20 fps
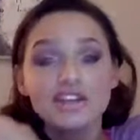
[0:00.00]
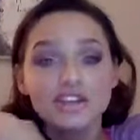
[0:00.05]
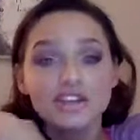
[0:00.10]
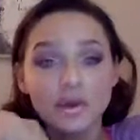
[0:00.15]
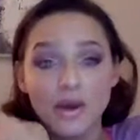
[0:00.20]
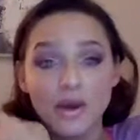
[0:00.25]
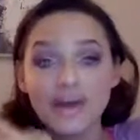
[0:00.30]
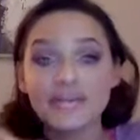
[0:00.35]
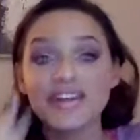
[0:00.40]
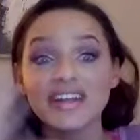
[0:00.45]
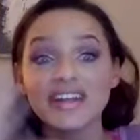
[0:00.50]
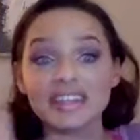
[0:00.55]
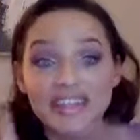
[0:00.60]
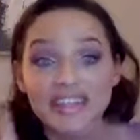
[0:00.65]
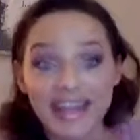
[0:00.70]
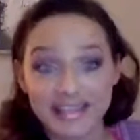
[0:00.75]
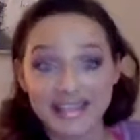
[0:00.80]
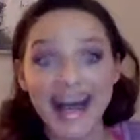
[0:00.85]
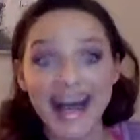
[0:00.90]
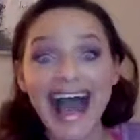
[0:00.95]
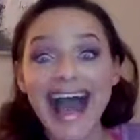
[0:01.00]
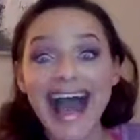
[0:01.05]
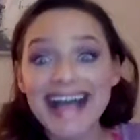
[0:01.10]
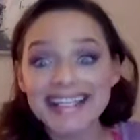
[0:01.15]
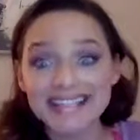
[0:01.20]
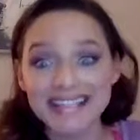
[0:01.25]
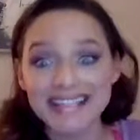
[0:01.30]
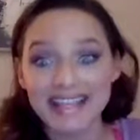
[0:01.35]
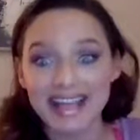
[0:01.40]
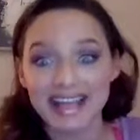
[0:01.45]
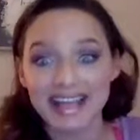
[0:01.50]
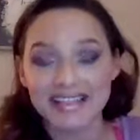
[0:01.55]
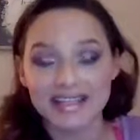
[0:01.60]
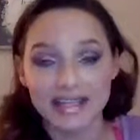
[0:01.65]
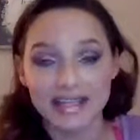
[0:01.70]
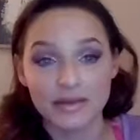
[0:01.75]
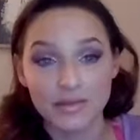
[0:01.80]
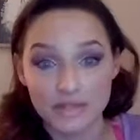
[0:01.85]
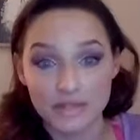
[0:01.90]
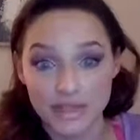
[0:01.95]
So the last thing I
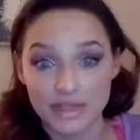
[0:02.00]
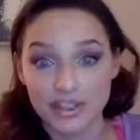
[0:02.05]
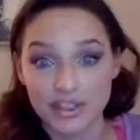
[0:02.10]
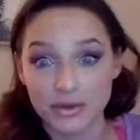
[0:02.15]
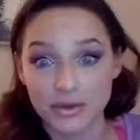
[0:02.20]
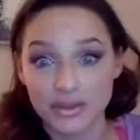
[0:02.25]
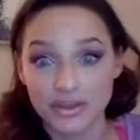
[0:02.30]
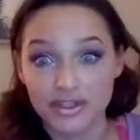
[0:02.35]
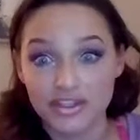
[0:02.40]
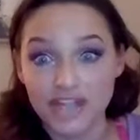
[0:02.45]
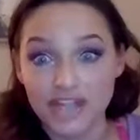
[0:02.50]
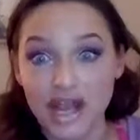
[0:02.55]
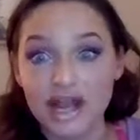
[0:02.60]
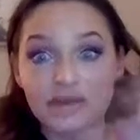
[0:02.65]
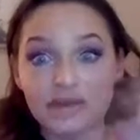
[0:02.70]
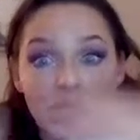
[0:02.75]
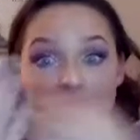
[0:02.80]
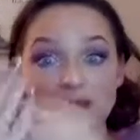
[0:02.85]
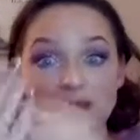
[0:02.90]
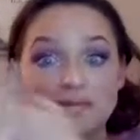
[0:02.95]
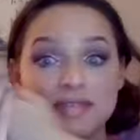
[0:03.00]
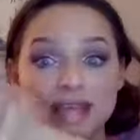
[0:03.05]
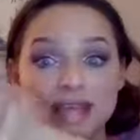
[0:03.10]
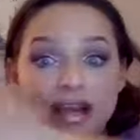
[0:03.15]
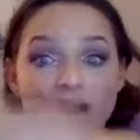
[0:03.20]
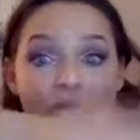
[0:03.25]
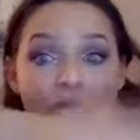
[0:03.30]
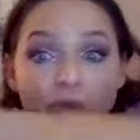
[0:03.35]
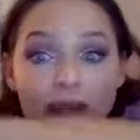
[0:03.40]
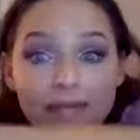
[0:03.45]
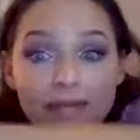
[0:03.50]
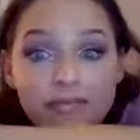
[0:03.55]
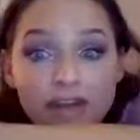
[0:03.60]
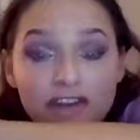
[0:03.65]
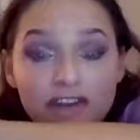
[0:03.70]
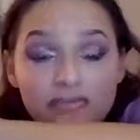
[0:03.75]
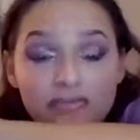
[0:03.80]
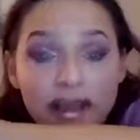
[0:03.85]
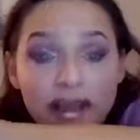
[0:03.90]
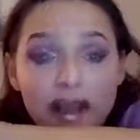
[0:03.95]
did was I showed the Shine Wipes and I wiped
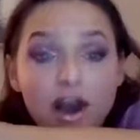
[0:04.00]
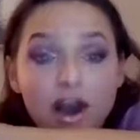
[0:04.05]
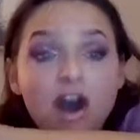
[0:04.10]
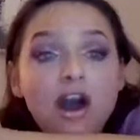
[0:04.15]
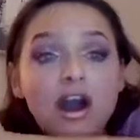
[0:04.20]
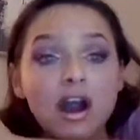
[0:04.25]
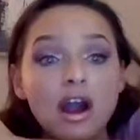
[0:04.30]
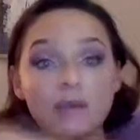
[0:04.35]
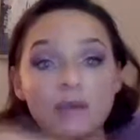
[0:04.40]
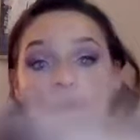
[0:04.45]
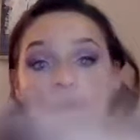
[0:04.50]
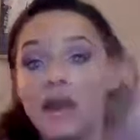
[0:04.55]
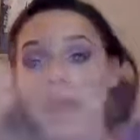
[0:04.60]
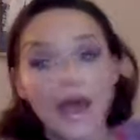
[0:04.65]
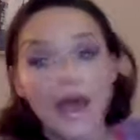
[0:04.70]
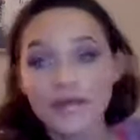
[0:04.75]
off my arm,